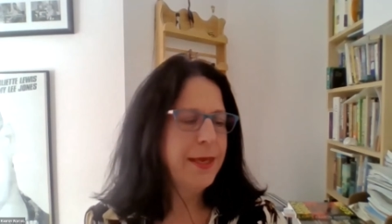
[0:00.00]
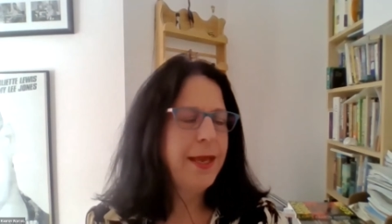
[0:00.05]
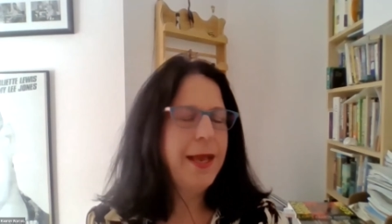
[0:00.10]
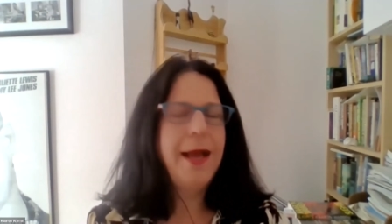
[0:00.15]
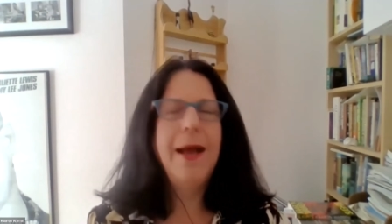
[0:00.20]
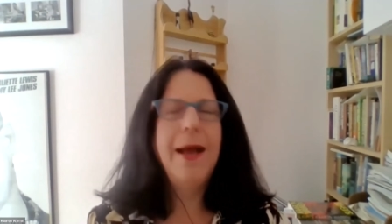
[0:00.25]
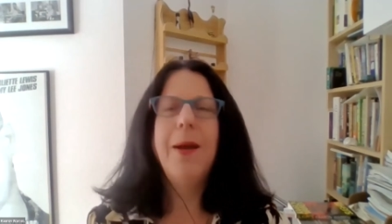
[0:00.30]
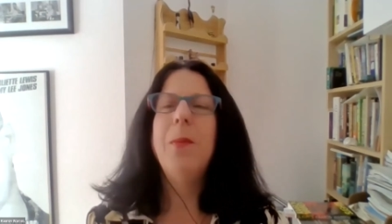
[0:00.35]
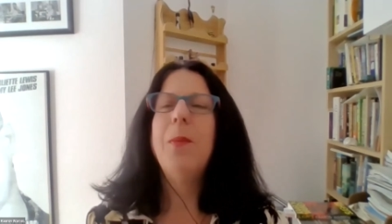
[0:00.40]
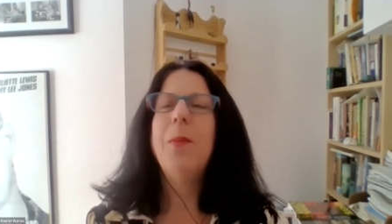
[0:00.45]

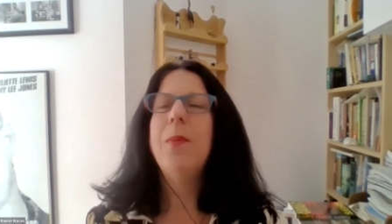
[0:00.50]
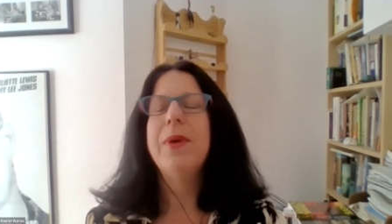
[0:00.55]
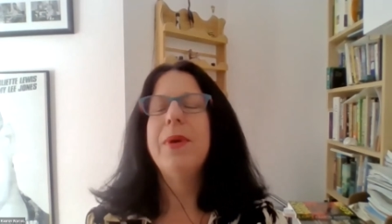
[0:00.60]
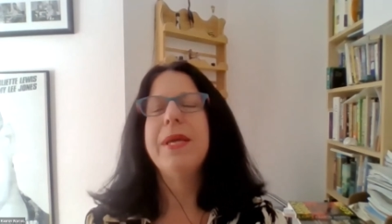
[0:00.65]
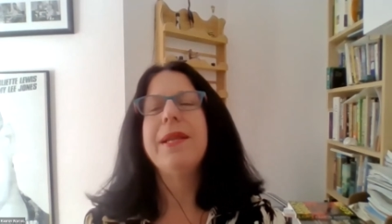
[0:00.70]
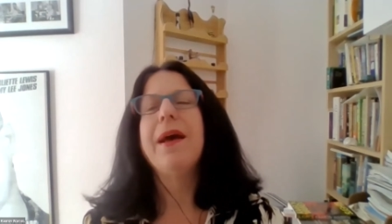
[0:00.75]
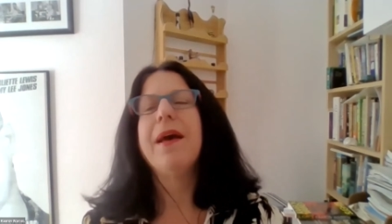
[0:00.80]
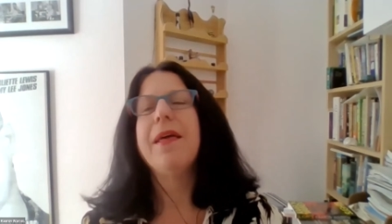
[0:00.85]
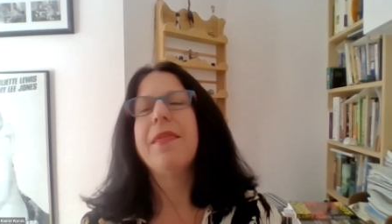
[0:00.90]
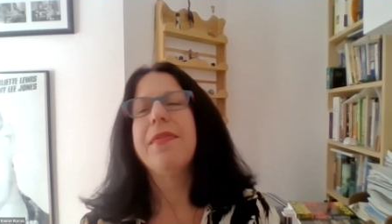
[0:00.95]

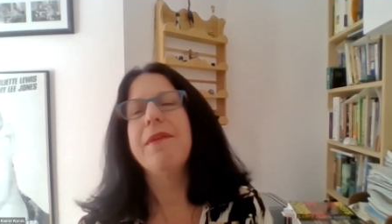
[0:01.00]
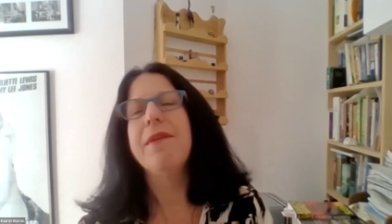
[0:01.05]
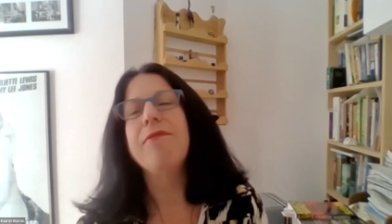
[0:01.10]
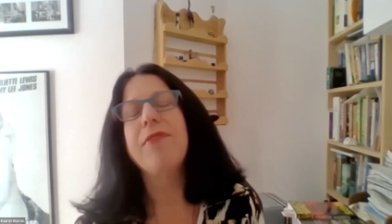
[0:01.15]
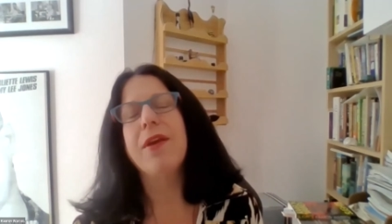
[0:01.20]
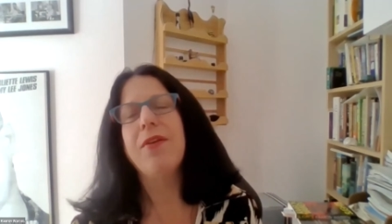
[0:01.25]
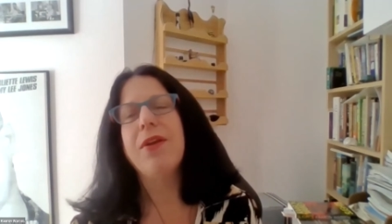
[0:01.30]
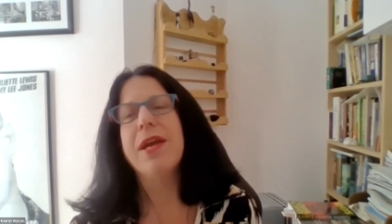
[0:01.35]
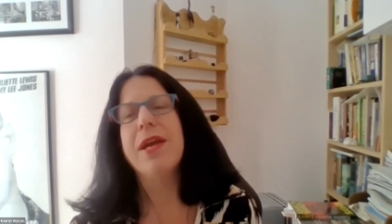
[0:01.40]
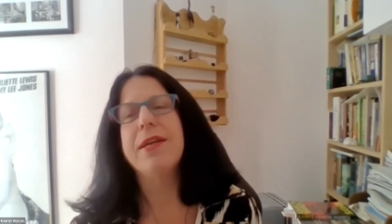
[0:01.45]
But I think
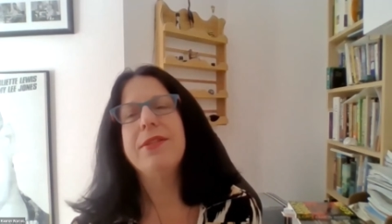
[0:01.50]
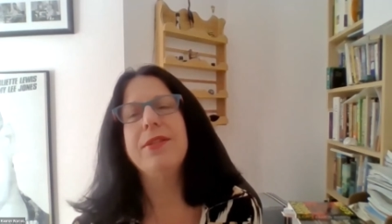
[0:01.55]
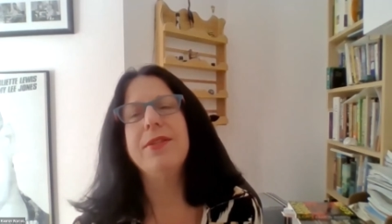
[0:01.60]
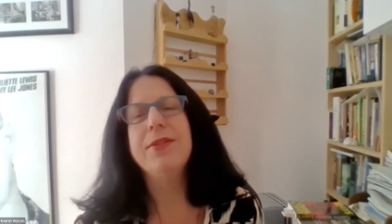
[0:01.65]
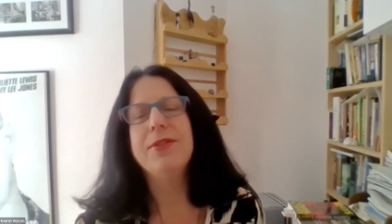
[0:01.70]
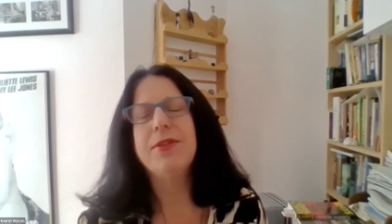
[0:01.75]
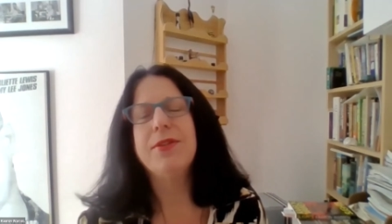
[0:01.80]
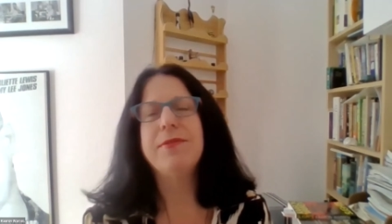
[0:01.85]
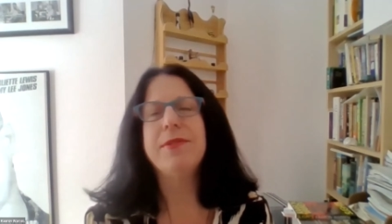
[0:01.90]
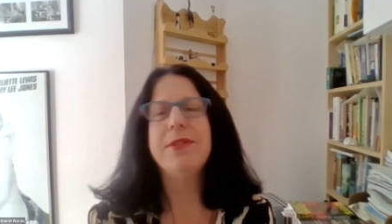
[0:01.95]

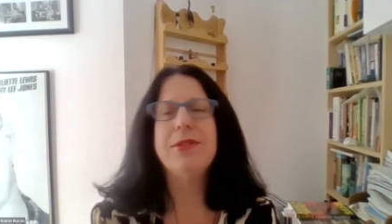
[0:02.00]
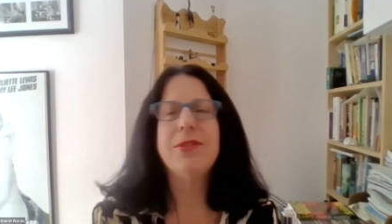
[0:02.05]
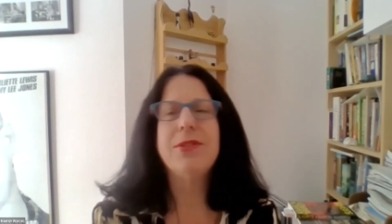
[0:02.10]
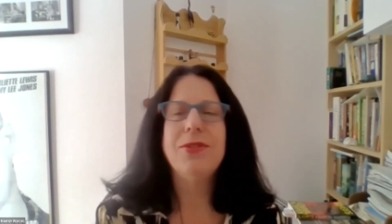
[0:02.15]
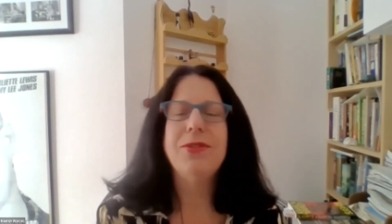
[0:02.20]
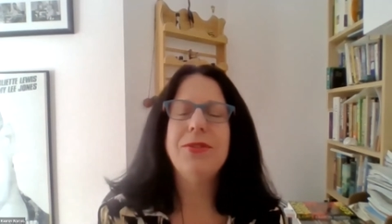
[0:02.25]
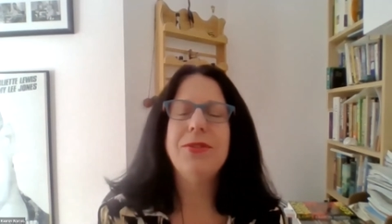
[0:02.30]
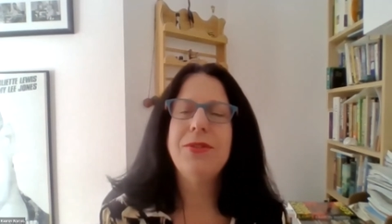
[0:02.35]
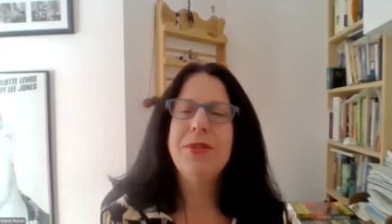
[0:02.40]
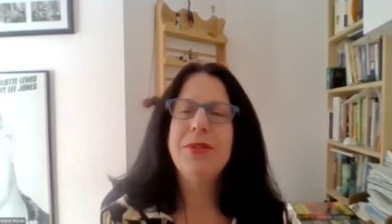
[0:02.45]
variations of it
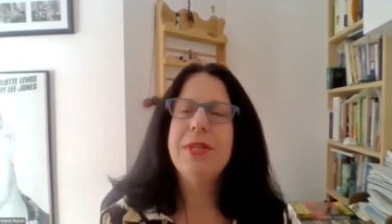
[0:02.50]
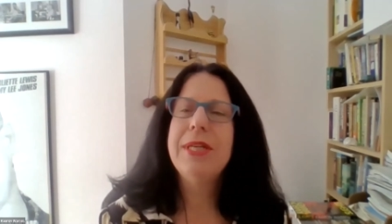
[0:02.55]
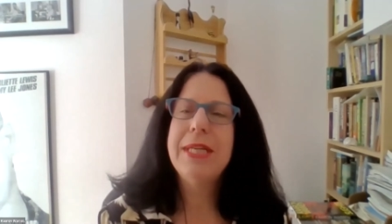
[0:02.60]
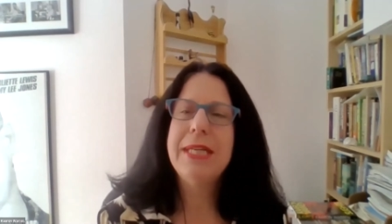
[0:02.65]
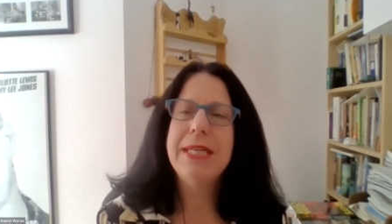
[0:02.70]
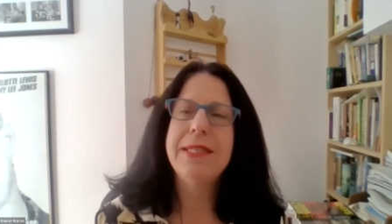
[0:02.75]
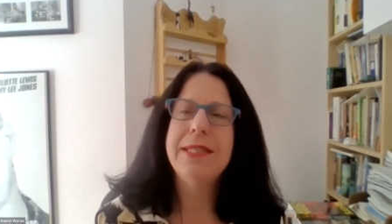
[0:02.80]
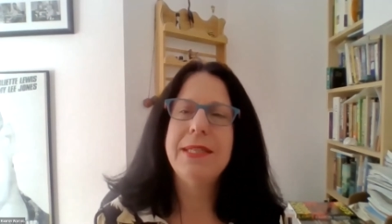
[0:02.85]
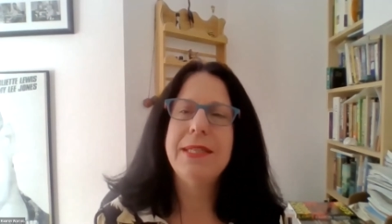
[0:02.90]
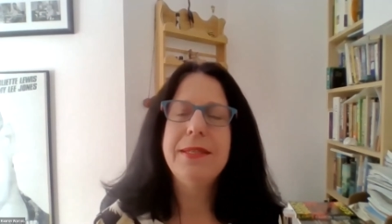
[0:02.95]
do
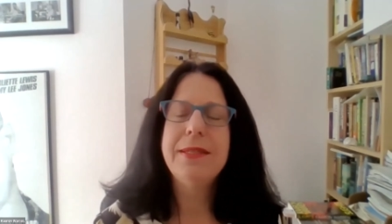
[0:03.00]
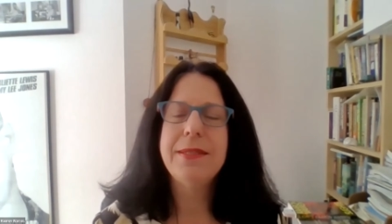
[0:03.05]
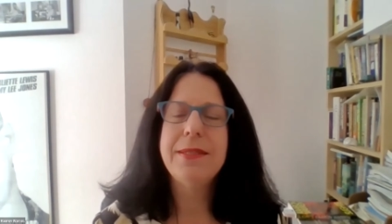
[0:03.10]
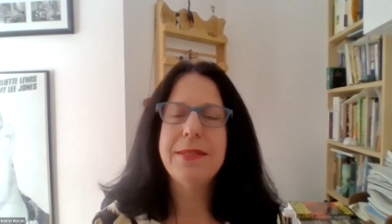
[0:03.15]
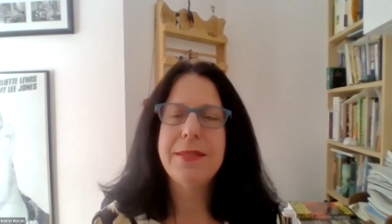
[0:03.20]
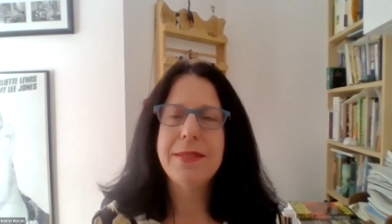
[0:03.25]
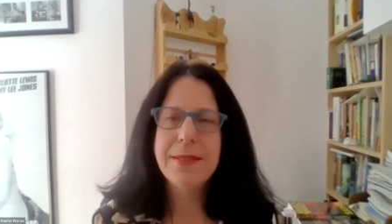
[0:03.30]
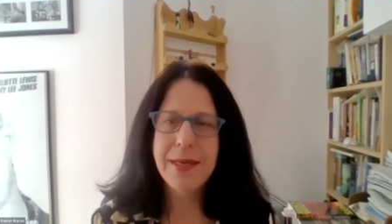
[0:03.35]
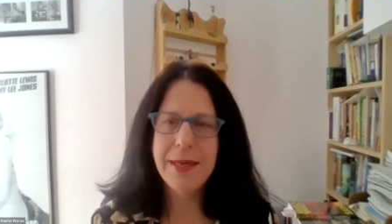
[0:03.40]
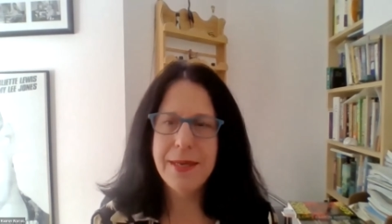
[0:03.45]

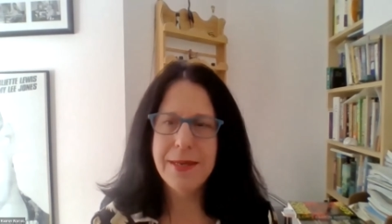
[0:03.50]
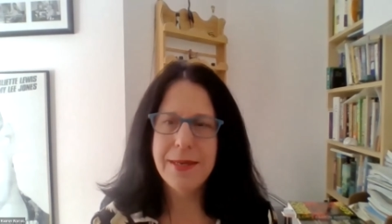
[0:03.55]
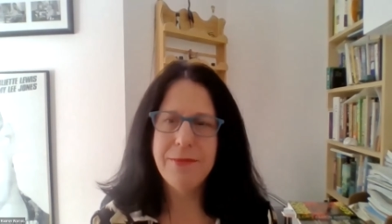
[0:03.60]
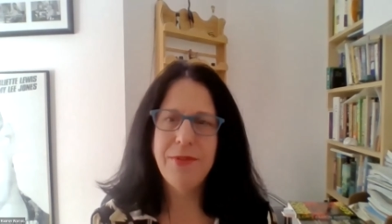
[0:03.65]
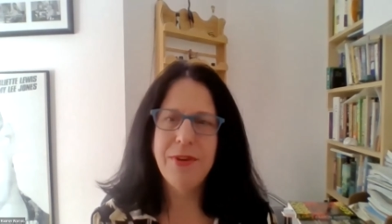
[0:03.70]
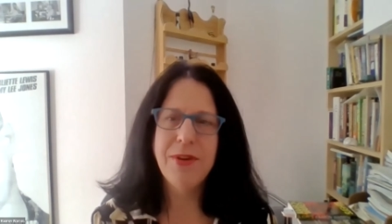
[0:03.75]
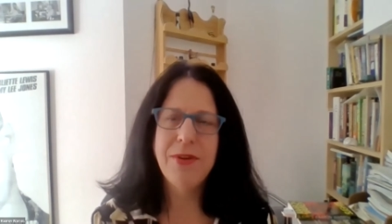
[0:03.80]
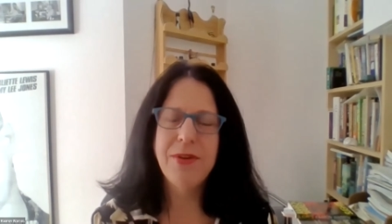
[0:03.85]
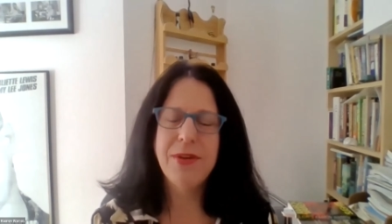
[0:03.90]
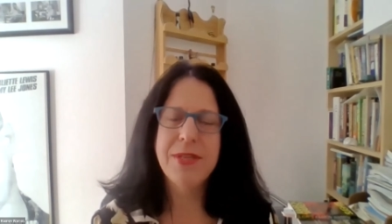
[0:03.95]
exist in
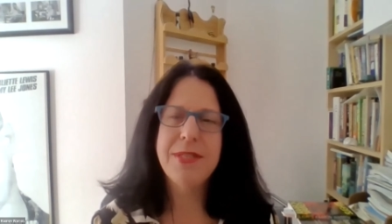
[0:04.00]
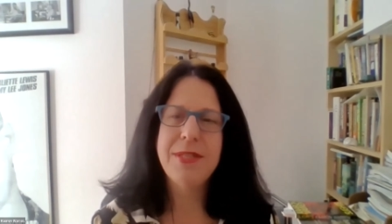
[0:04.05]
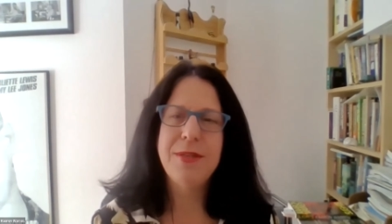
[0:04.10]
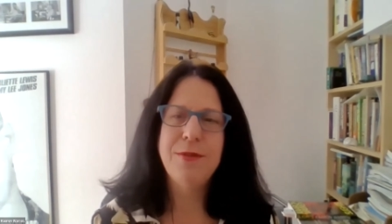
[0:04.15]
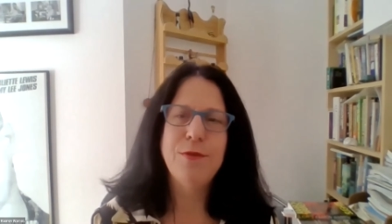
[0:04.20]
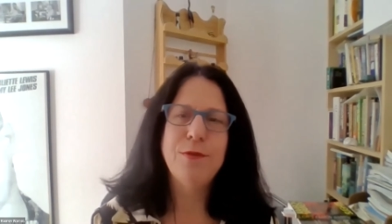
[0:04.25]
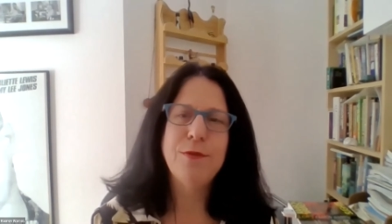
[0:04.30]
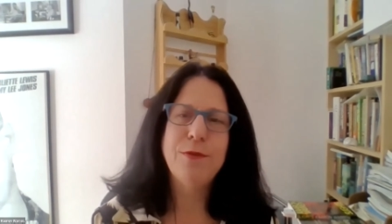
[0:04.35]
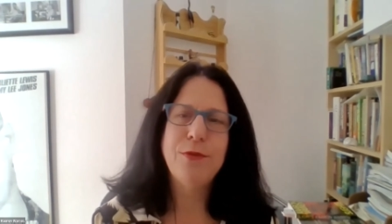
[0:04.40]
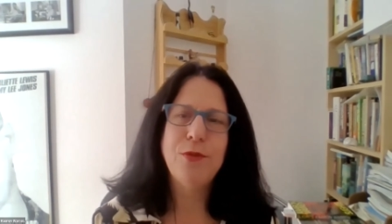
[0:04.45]
various
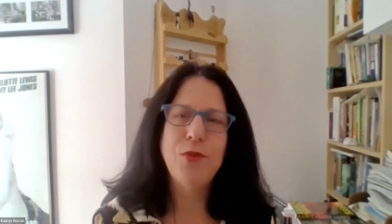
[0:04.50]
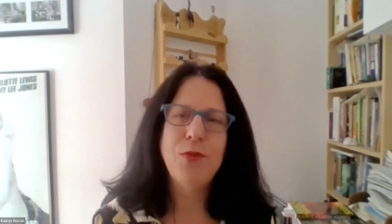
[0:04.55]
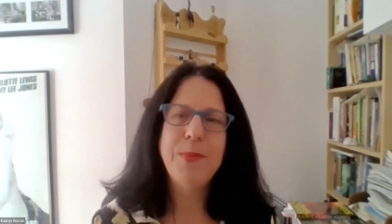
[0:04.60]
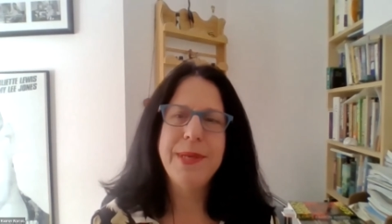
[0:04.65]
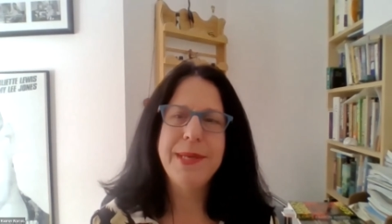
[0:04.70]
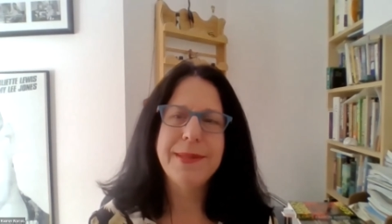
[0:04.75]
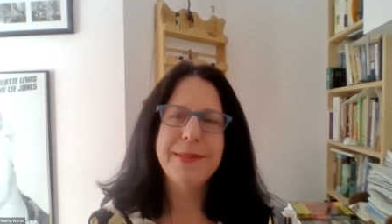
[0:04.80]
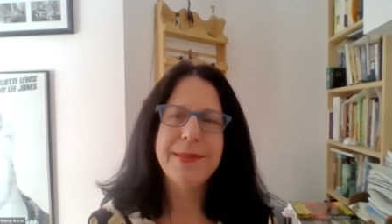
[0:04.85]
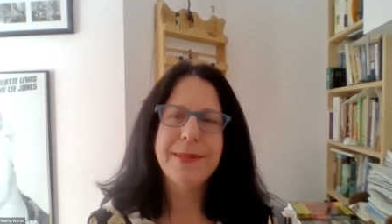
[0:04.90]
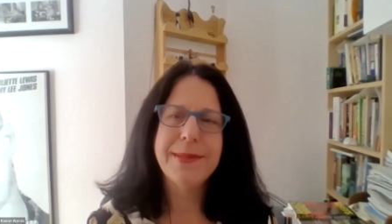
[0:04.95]
different
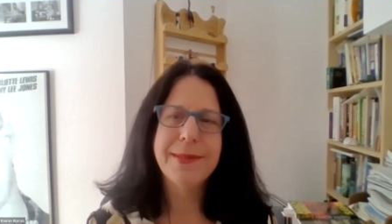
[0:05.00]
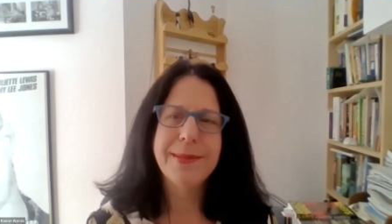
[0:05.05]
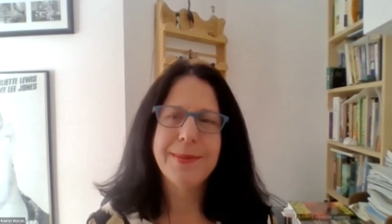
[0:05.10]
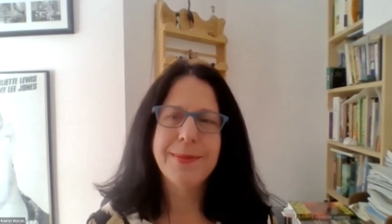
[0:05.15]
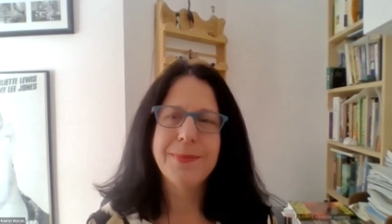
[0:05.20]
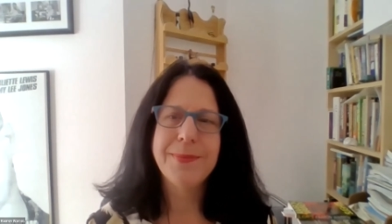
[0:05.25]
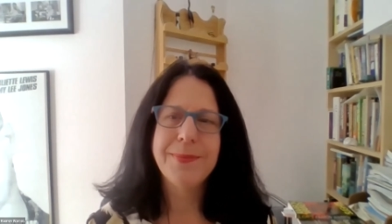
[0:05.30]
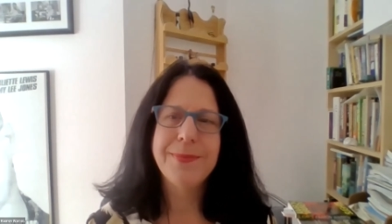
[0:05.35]
formats.